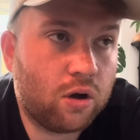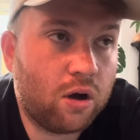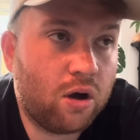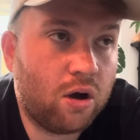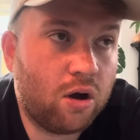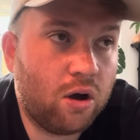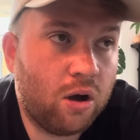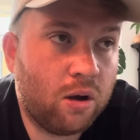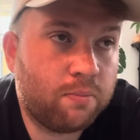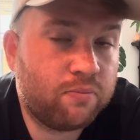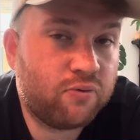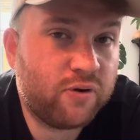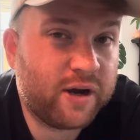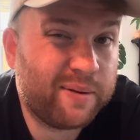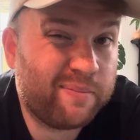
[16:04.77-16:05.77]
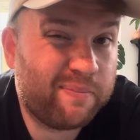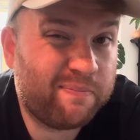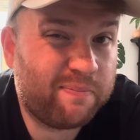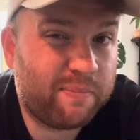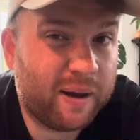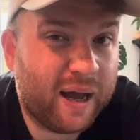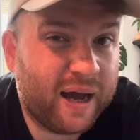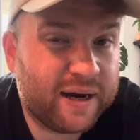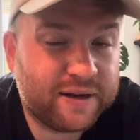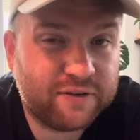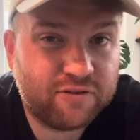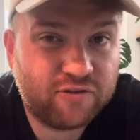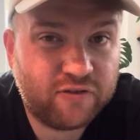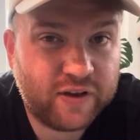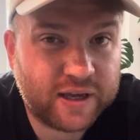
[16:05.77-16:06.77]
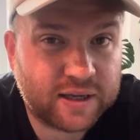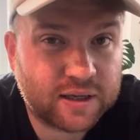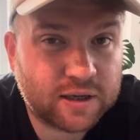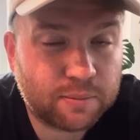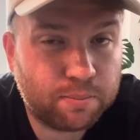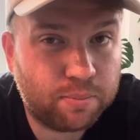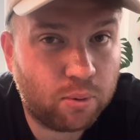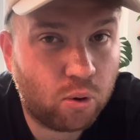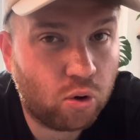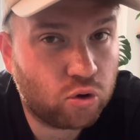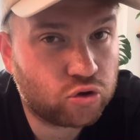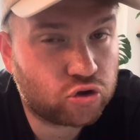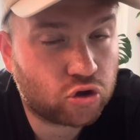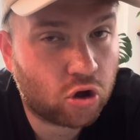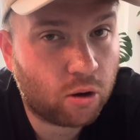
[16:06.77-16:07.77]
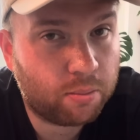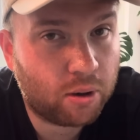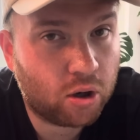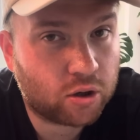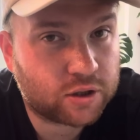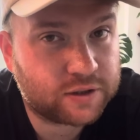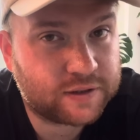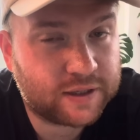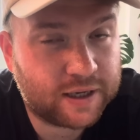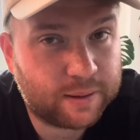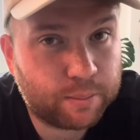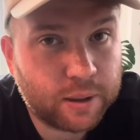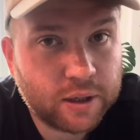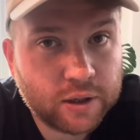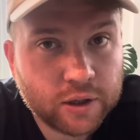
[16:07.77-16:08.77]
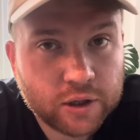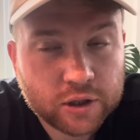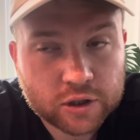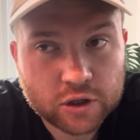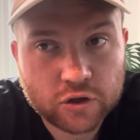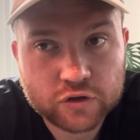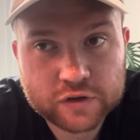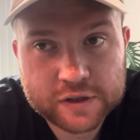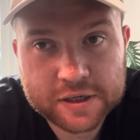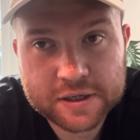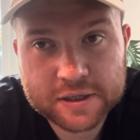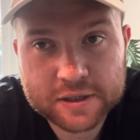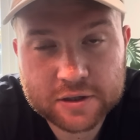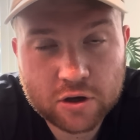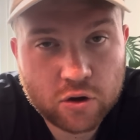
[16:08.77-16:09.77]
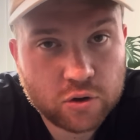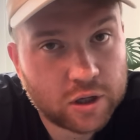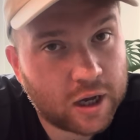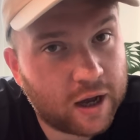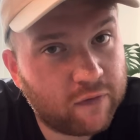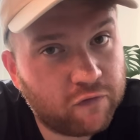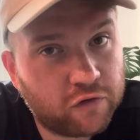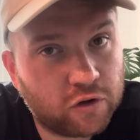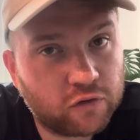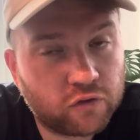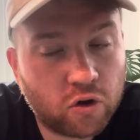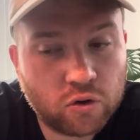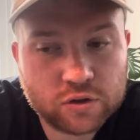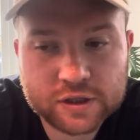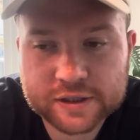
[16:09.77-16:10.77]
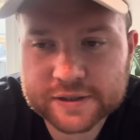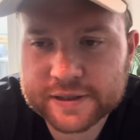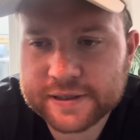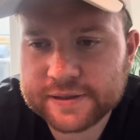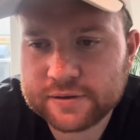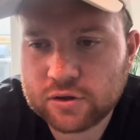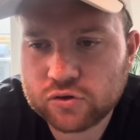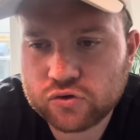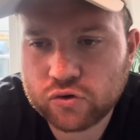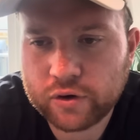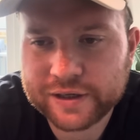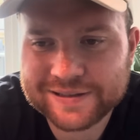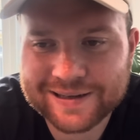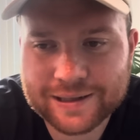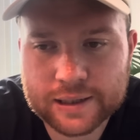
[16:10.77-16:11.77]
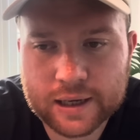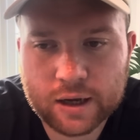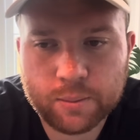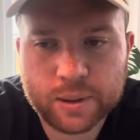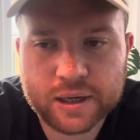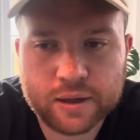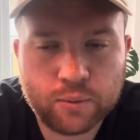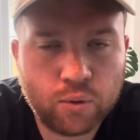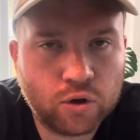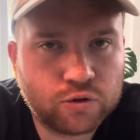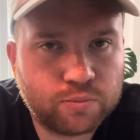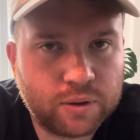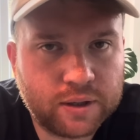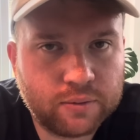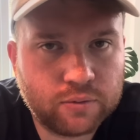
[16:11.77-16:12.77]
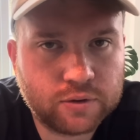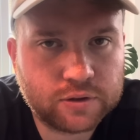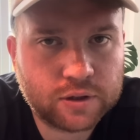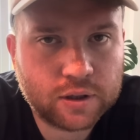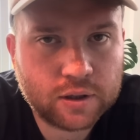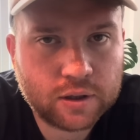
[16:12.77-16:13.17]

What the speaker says: are pretty bad, I think. But Scott Parker's team conceded only a handful of goals last season. Not sure exactly how many it was, but it was